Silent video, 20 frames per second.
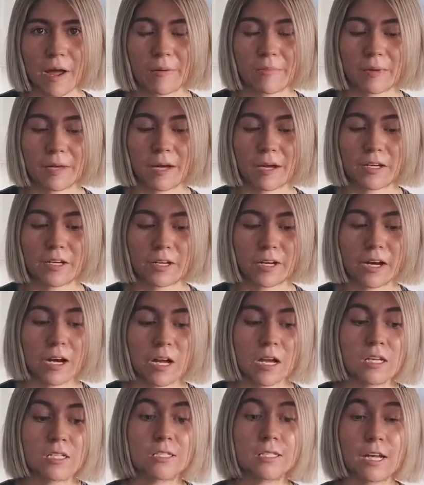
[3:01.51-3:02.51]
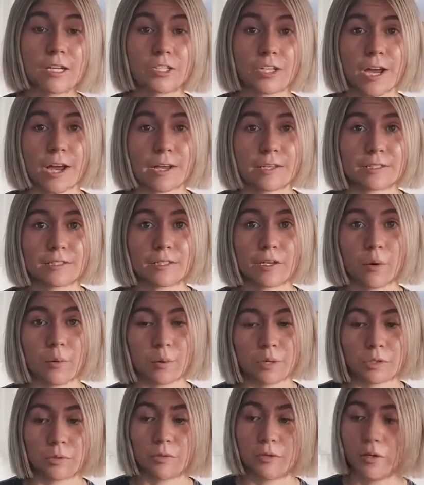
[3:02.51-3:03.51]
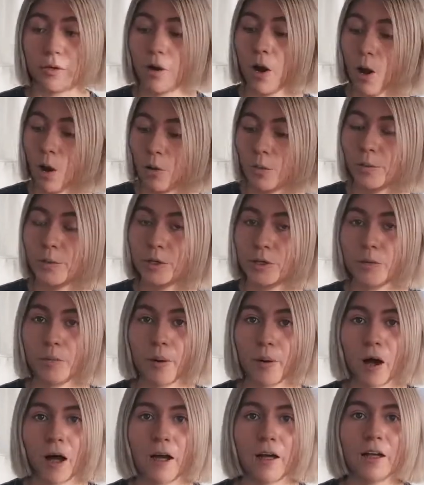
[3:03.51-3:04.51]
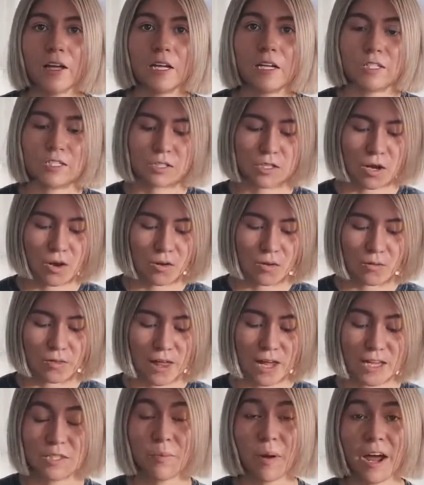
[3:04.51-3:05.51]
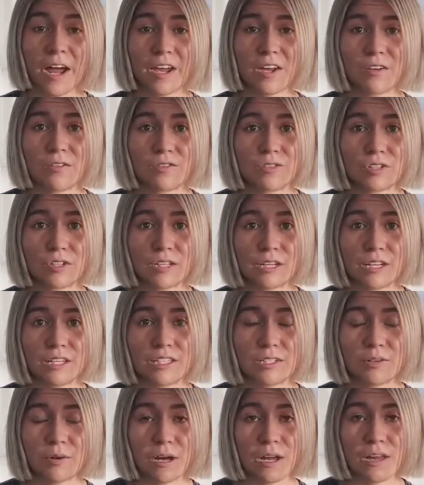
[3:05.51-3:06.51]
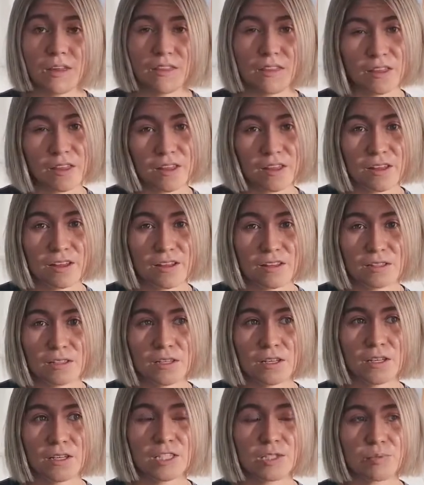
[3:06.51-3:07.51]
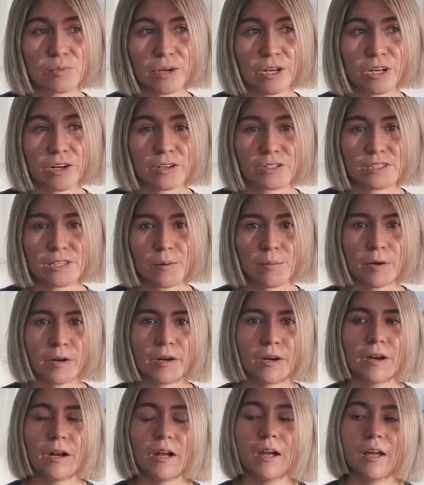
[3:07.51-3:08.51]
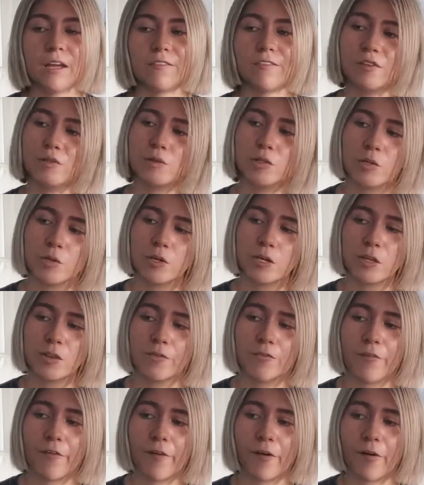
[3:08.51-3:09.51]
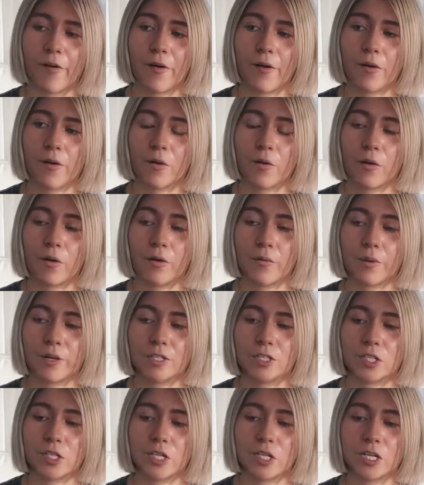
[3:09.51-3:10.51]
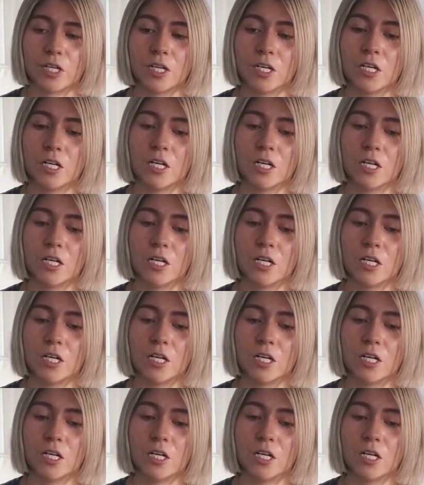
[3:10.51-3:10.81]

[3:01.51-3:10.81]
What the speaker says: be under, such as going to a new home, a new pot. So that's why I usually do it in the spring or summer. If you do it in the fall or winter,